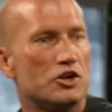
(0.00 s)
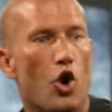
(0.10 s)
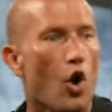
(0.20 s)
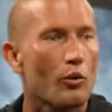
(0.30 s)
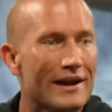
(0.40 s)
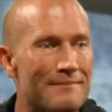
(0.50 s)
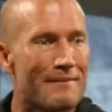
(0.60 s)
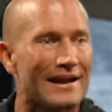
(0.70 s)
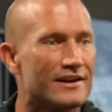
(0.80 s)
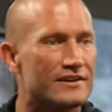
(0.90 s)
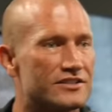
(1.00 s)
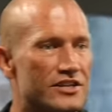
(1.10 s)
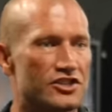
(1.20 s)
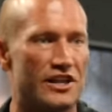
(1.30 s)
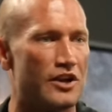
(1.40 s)
You already made a
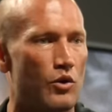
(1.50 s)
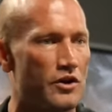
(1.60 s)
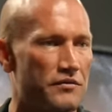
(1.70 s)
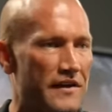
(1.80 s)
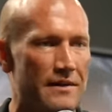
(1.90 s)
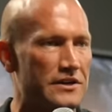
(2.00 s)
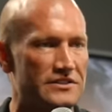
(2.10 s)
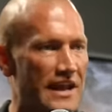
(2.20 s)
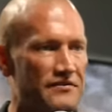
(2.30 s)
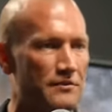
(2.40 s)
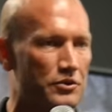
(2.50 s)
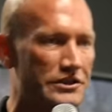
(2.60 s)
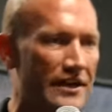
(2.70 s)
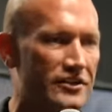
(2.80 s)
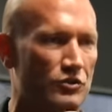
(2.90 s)
decision that you want your family safe and
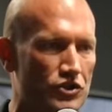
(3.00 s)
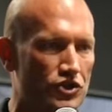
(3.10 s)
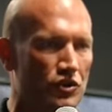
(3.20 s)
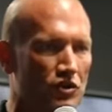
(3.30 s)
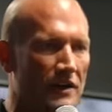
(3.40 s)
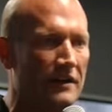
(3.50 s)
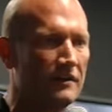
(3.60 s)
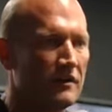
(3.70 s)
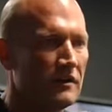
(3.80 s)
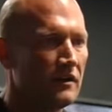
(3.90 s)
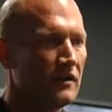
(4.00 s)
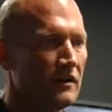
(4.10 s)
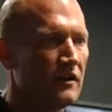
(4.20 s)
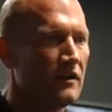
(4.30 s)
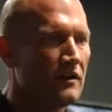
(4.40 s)
protected. Would you agree?
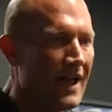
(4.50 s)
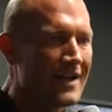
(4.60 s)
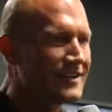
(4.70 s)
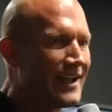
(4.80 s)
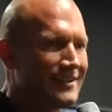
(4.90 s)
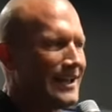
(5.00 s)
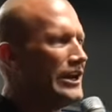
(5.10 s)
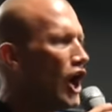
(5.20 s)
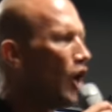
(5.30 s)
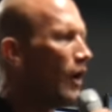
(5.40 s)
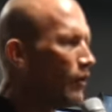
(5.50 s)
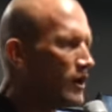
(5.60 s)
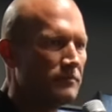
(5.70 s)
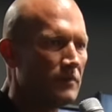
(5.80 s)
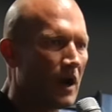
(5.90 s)
Yes. Yes, they can't say, no, I want
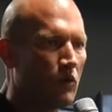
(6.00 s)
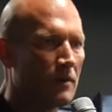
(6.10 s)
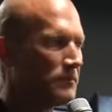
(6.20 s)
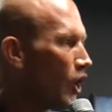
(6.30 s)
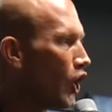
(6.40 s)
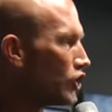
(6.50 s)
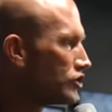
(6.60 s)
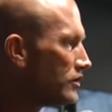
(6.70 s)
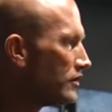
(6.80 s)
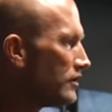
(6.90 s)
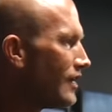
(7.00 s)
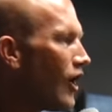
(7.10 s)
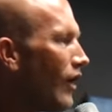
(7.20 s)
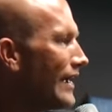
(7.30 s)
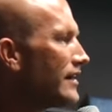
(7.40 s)
them, I want them hurt.
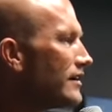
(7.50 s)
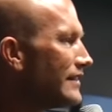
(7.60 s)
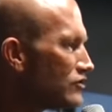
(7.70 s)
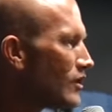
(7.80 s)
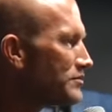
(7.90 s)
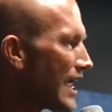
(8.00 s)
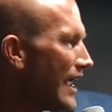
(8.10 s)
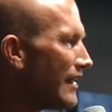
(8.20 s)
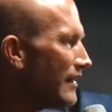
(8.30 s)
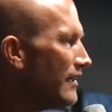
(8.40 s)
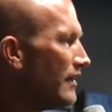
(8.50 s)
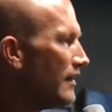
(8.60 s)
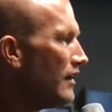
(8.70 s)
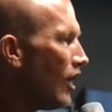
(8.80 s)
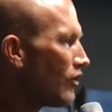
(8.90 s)
No, like, that's what I'm saying
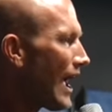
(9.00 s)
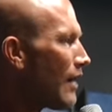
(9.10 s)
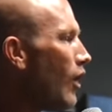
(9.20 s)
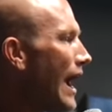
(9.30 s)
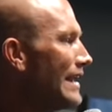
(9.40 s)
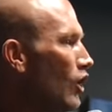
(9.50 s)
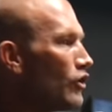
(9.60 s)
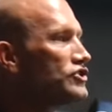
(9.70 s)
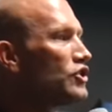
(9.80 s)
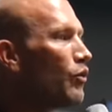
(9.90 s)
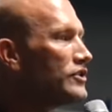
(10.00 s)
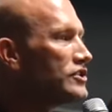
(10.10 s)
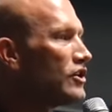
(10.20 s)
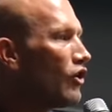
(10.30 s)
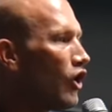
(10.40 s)
okay, well, I noticed there
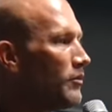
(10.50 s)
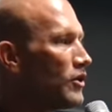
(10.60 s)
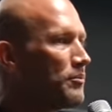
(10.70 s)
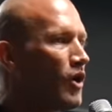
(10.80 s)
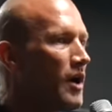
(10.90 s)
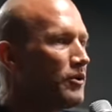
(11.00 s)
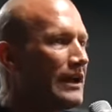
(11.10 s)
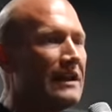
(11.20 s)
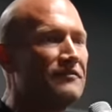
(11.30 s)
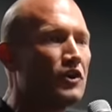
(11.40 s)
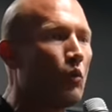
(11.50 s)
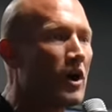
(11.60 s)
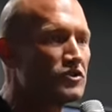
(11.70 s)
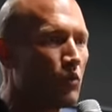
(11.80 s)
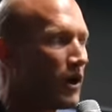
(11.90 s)
wasn't an alarm on the property. And if there
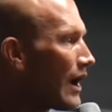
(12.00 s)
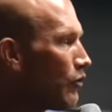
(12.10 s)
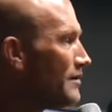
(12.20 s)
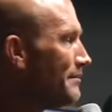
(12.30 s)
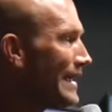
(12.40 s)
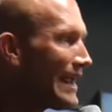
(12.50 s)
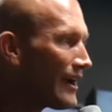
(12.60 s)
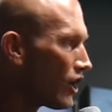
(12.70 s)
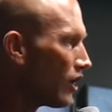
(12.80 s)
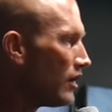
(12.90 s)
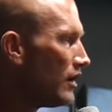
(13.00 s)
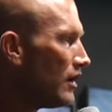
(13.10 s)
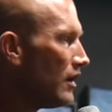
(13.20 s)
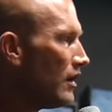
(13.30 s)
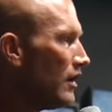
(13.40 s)
was one, I wouldn't be here.
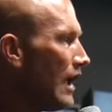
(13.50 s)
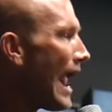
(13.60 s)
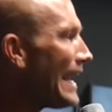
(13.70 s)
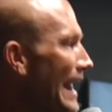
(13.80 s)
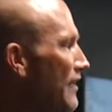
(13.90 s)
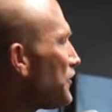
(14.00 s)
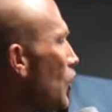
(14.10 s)
And if